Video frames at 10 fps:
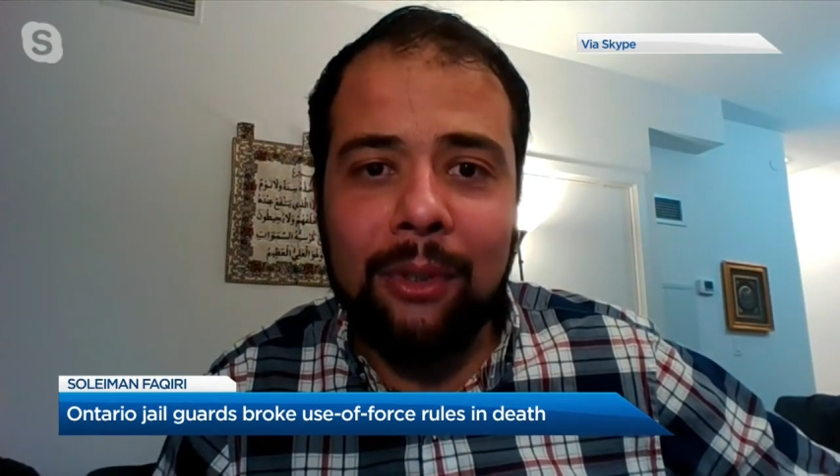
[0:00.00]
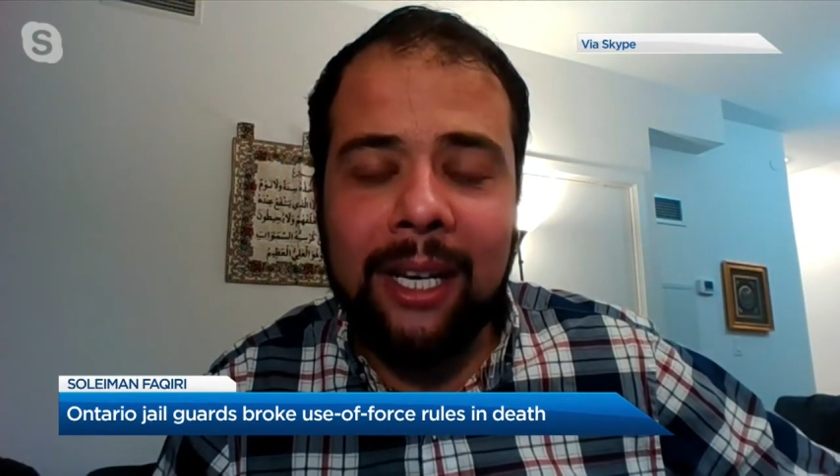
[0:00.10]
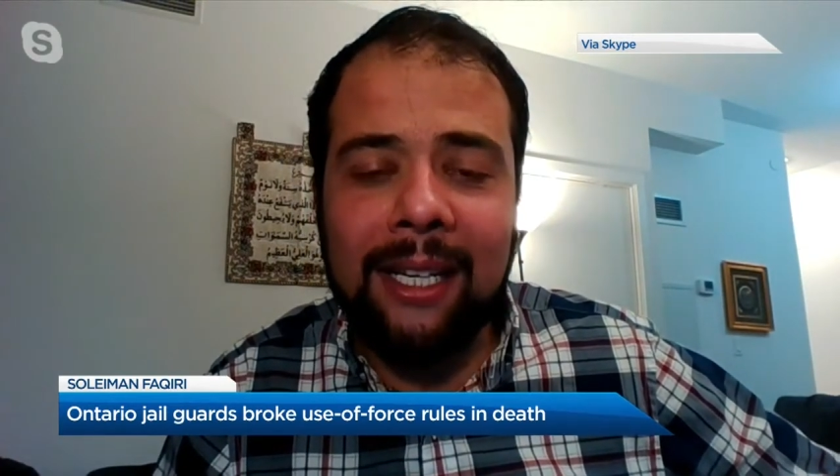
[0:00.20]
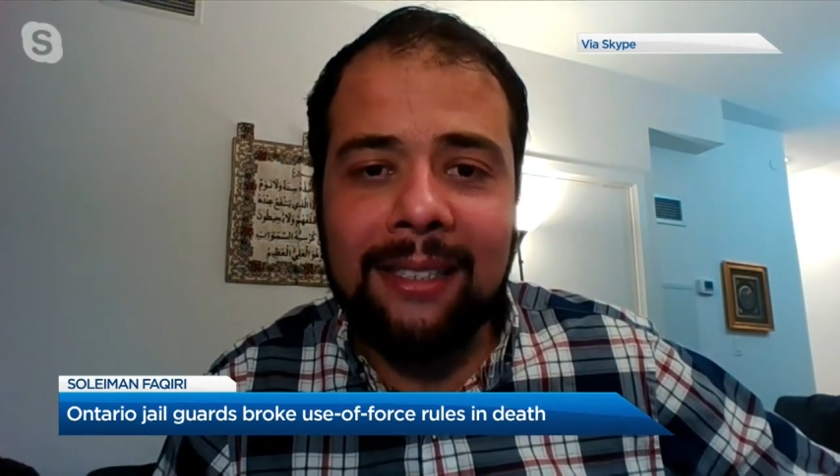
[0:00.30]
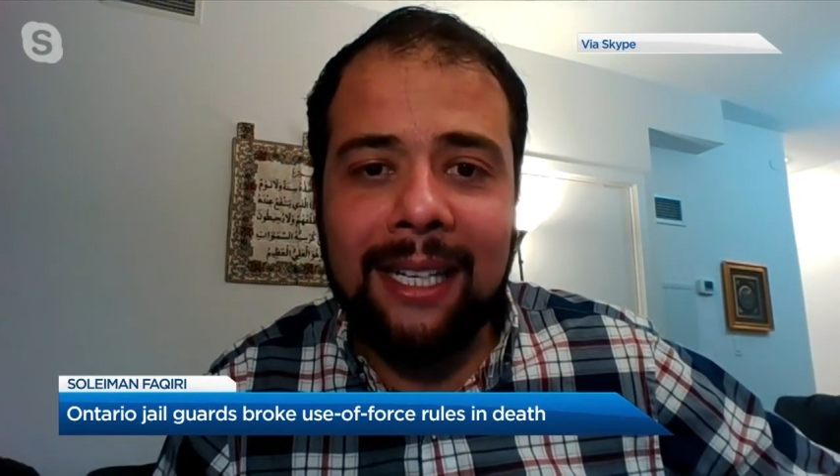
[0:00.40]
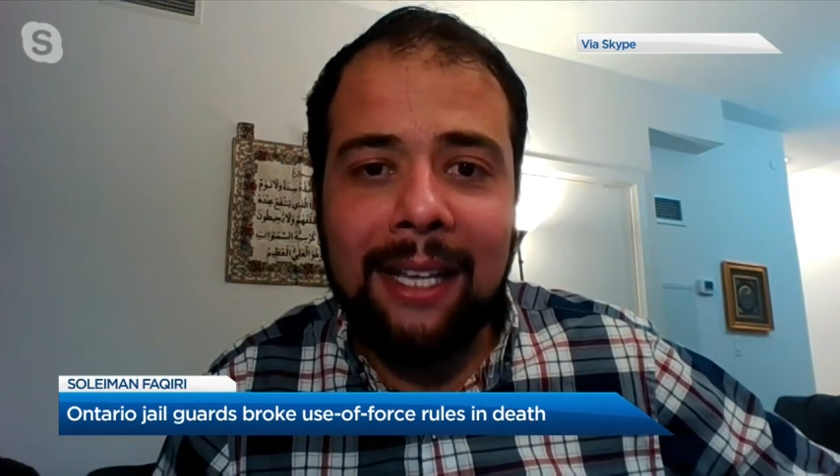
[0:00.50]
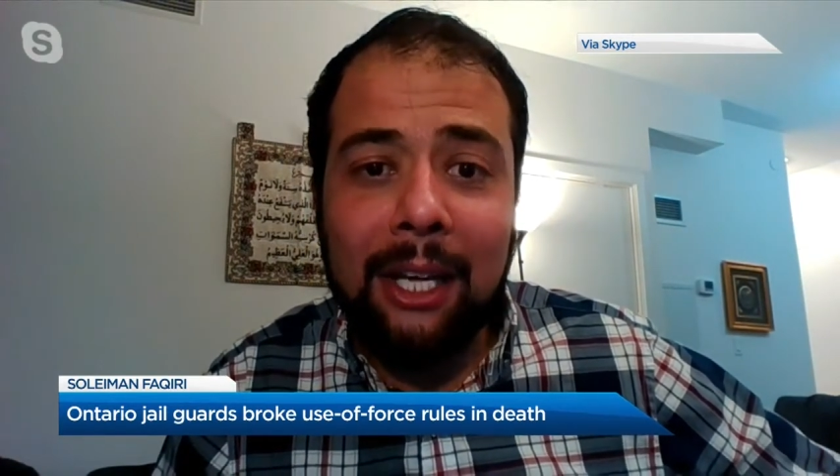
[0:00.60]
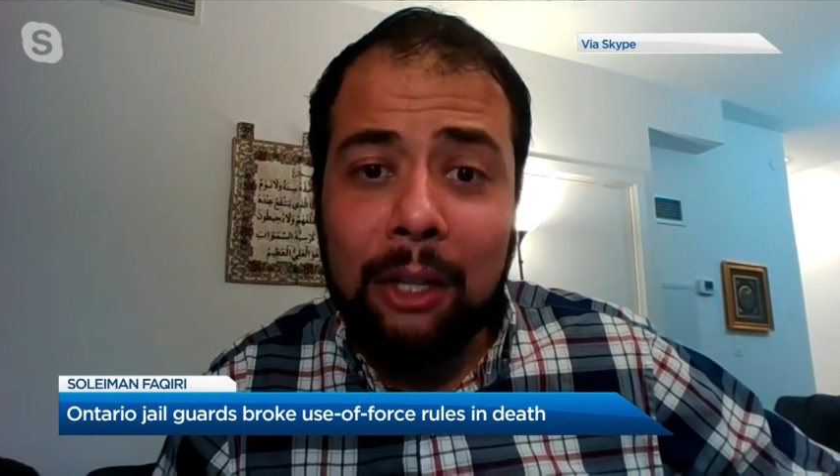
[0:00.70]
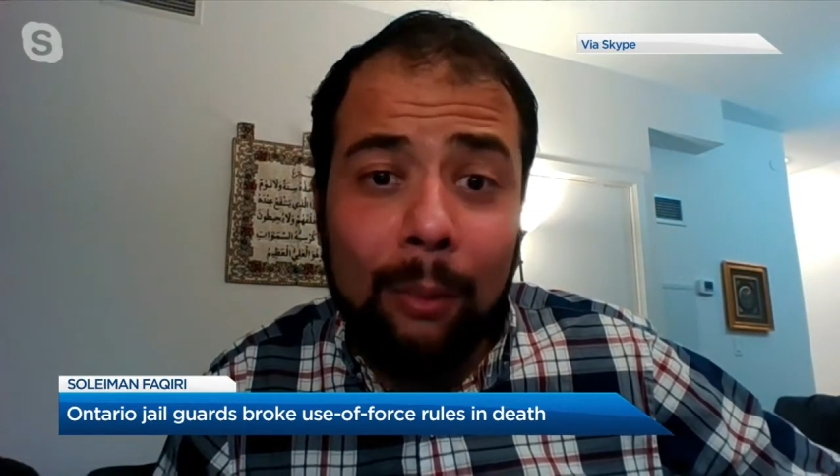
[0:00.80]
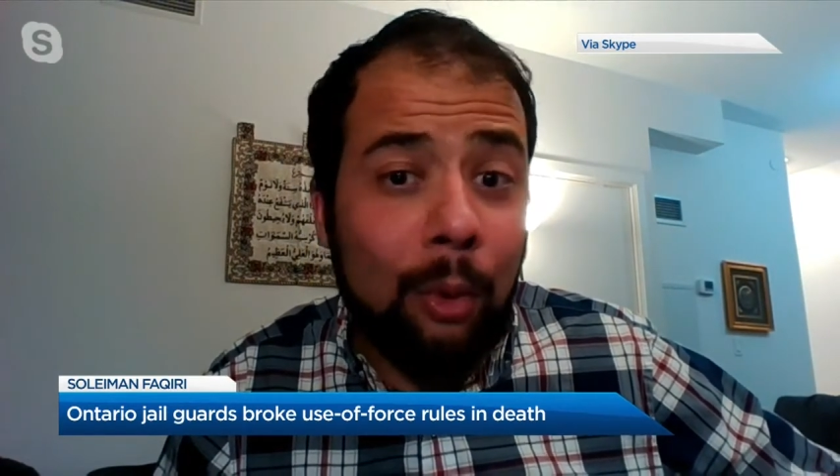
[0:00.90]
Gray, is that
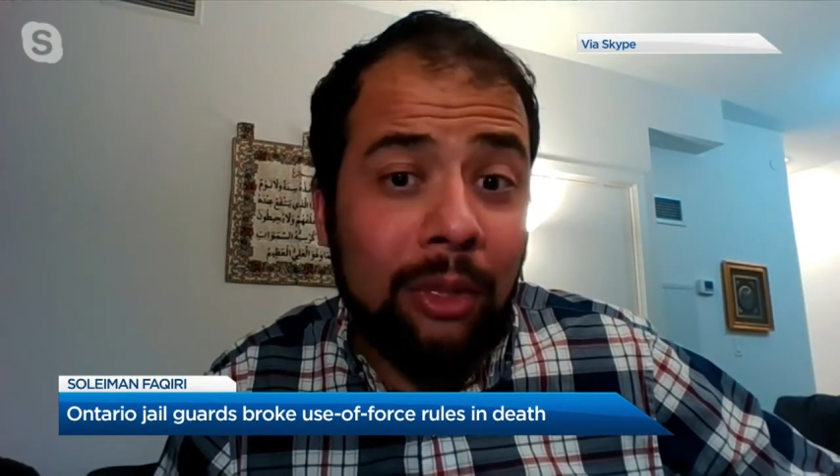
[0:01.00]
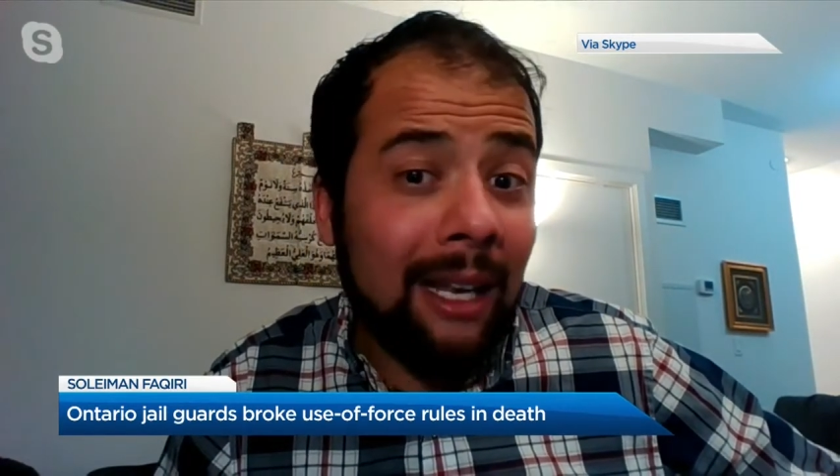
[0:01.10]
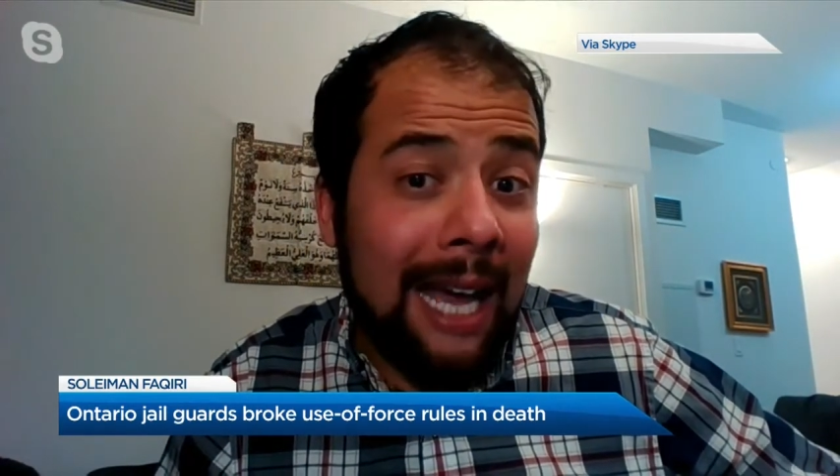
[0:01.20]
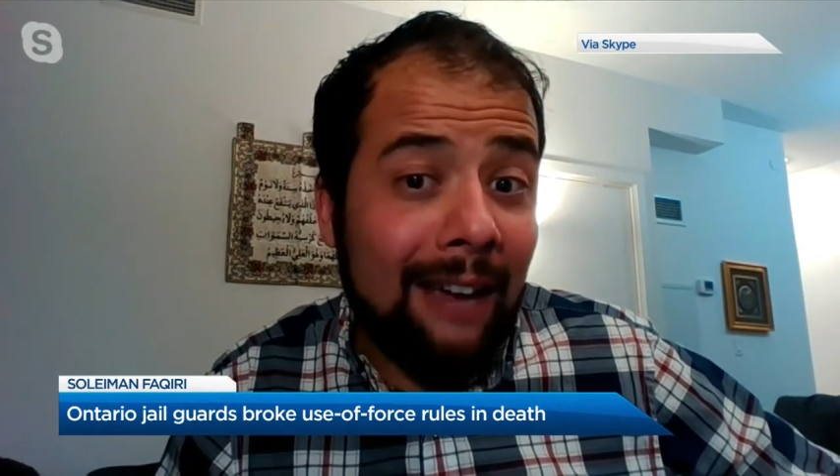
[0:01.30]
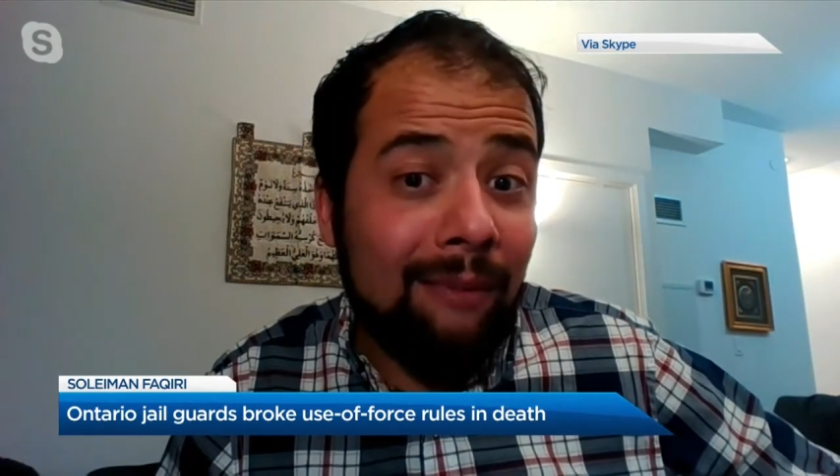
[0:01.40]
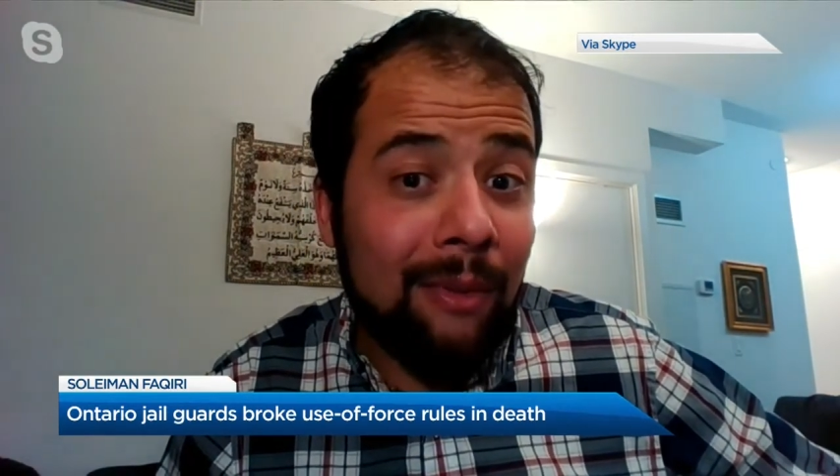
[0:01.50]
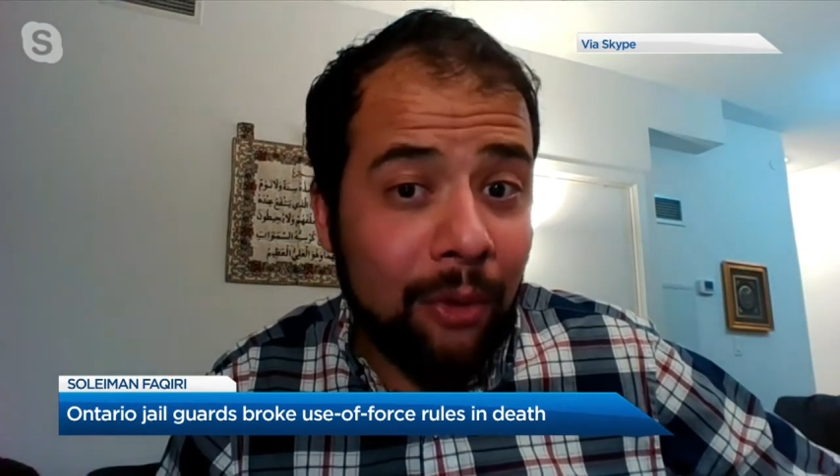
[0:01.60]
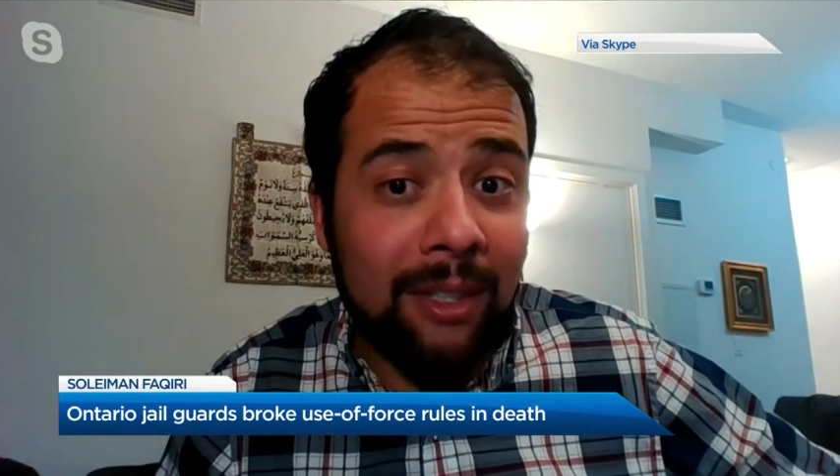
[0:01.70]
they're both alive before